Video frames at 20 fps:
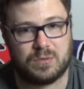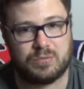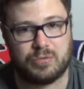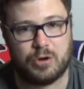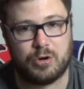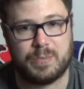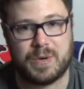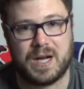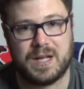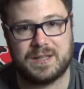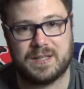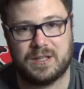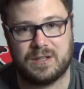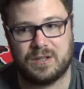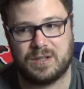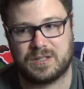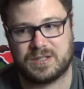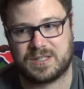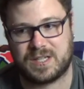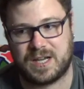robot that
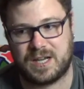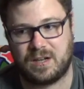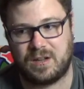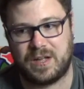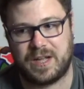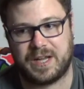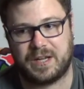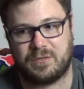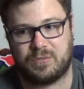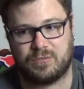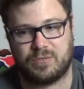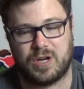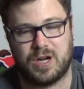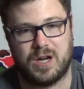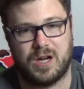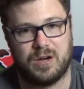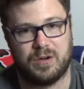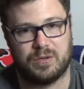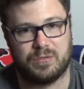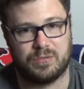looks kind of like
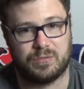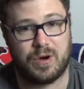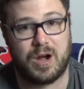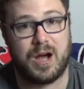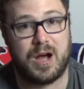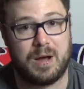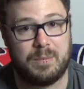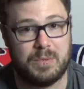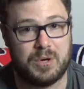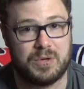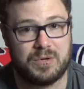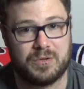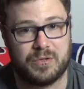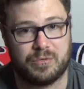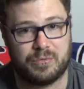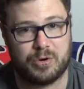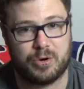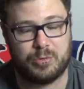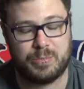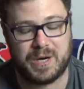Rob, the
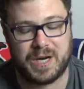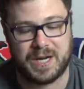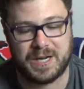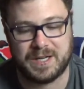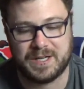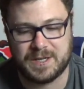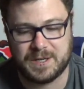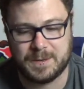robot.